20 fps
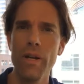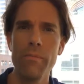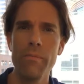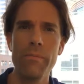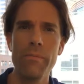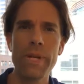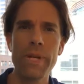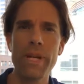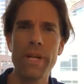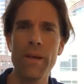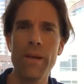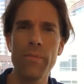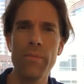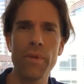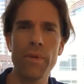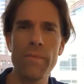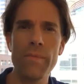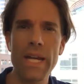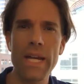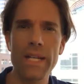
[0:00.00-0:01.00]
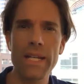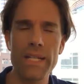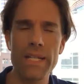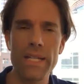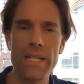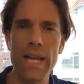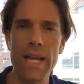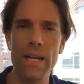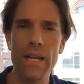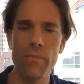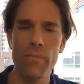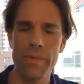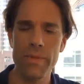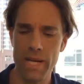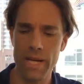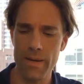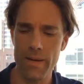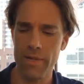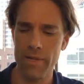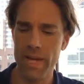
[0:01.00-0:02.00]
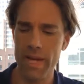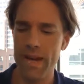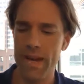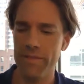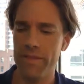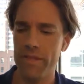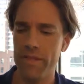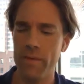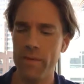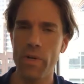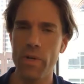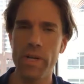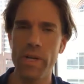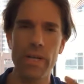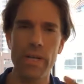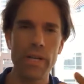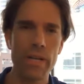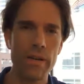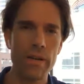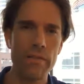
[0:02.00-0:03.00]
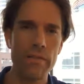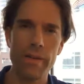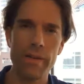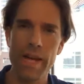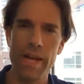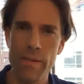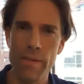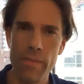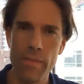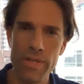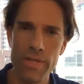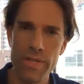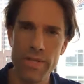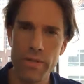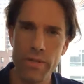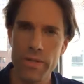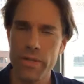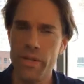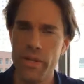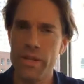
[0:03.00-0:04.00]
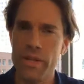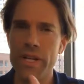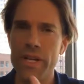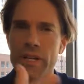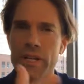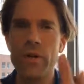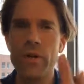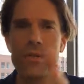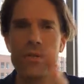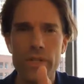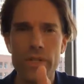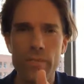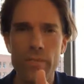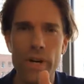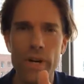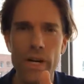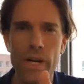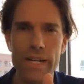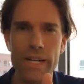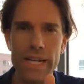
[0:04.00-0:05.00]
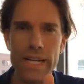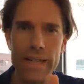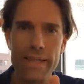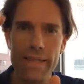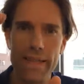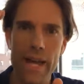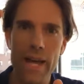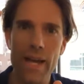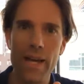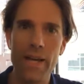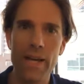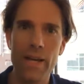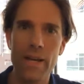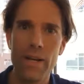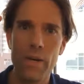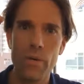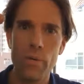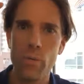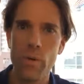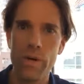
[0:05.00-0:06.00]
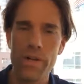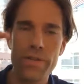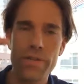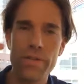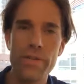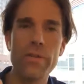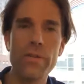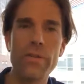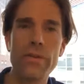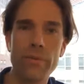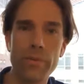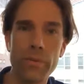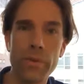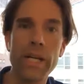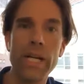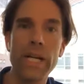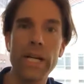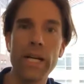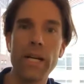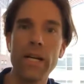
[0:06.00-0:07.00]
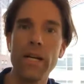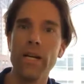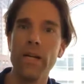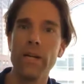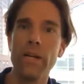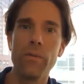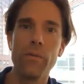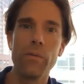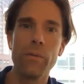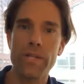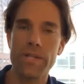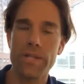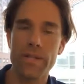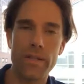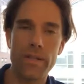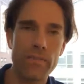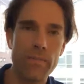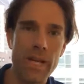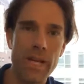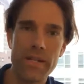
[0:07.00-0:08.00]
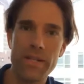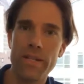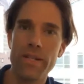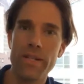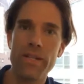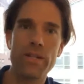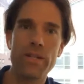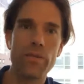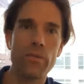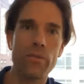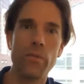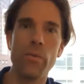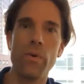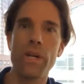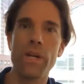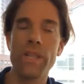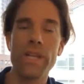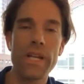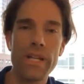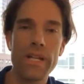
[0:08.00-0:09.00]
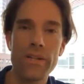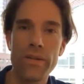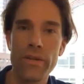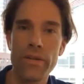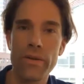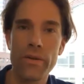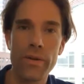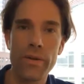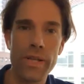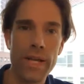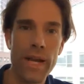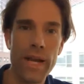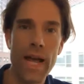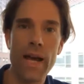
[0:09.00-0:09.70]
being able to make a sale, being able to have someone find them on social and then go somewhere and get that 1, 2, 3. What's their message? What do they do? And then